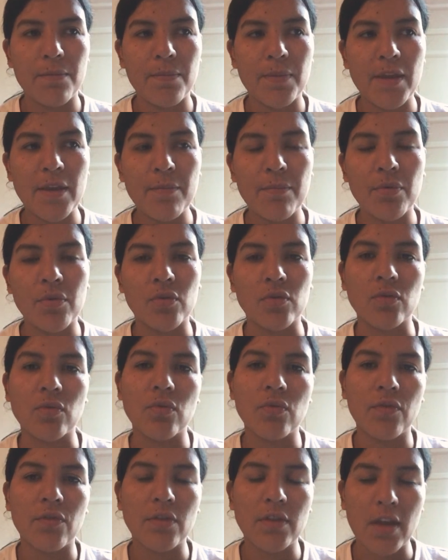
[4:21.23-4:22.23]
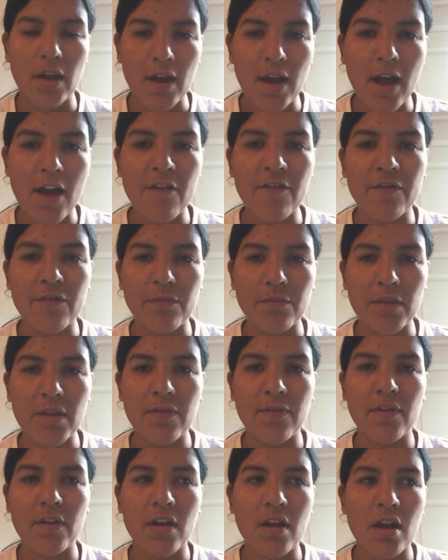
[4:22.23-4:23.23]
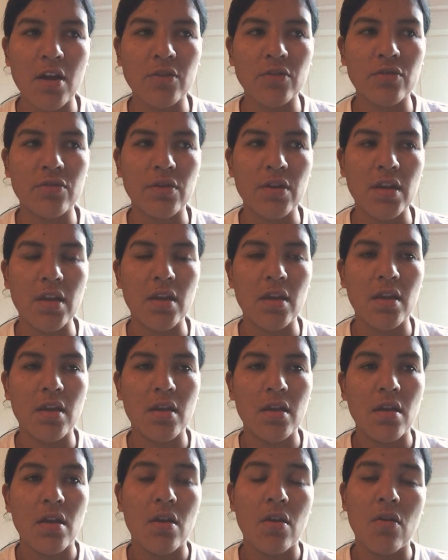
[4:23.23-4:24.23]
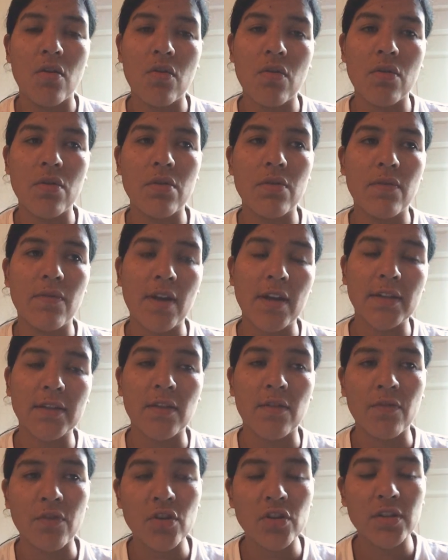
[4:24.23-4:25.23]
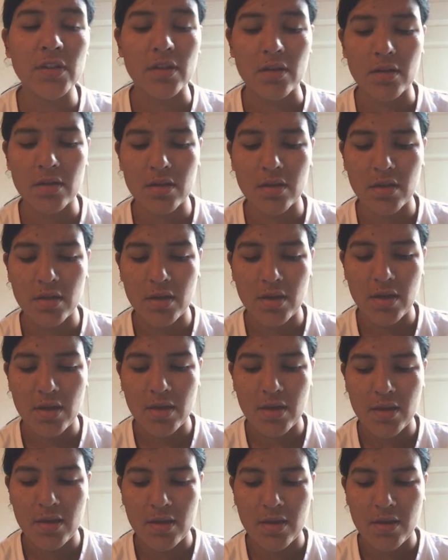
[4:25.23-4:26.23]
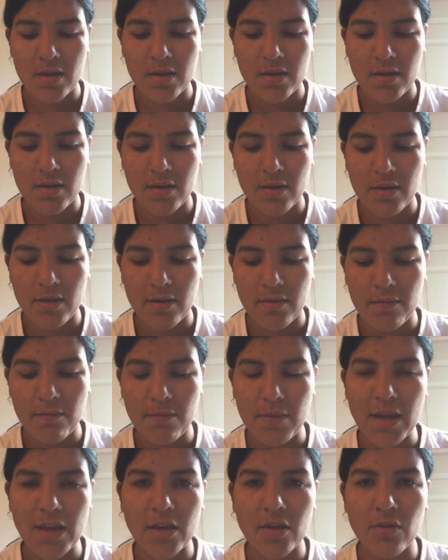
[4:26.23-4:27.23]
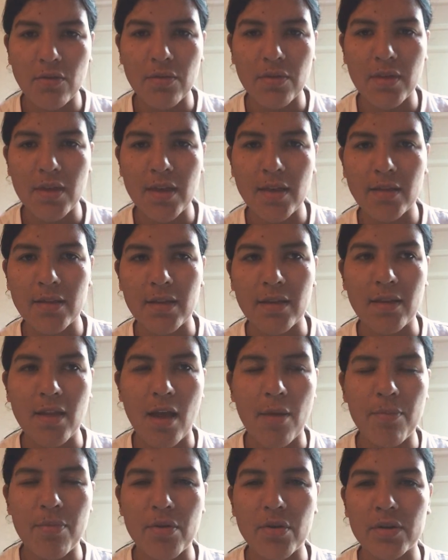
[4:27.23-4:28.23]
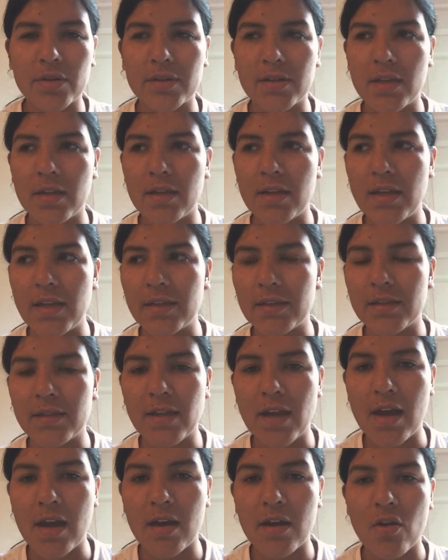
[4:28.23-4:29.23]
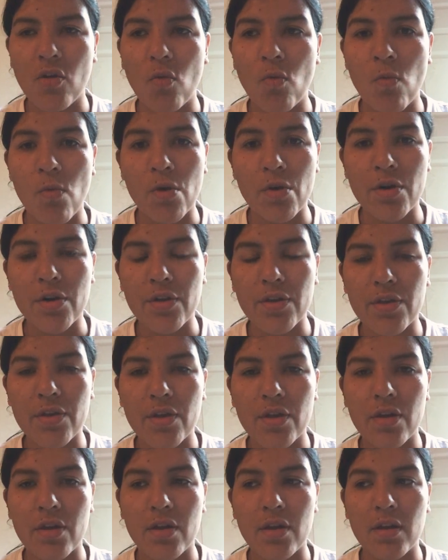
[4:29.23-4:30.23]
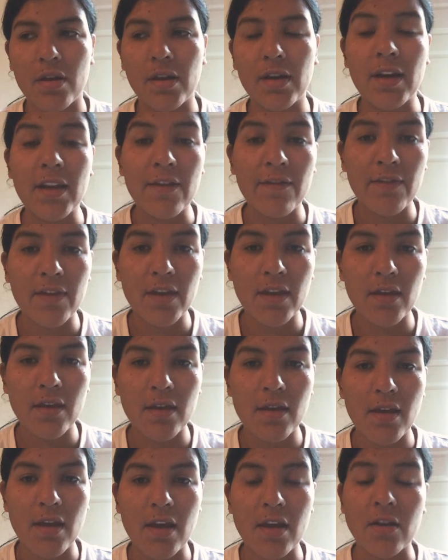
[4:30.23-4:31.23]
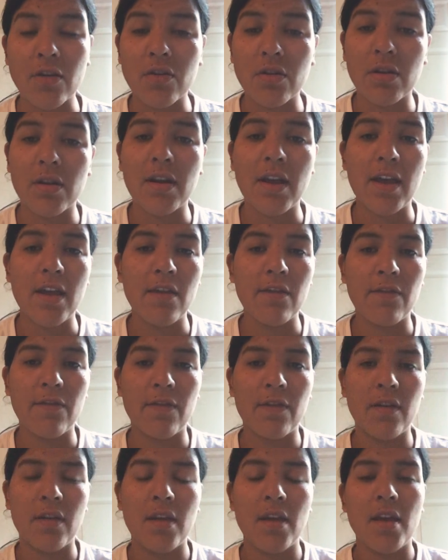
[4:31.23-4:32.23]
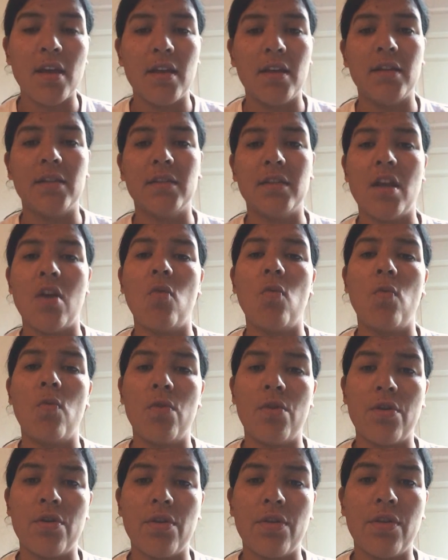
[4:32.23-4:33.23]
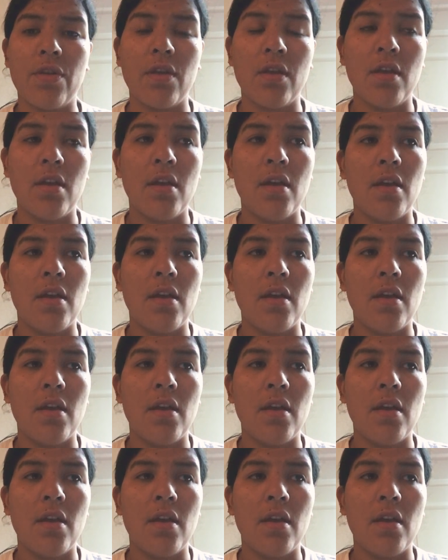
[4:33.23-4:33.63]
people that come from different country or vice versa make you think that that person is not worth living a good life, it's not worth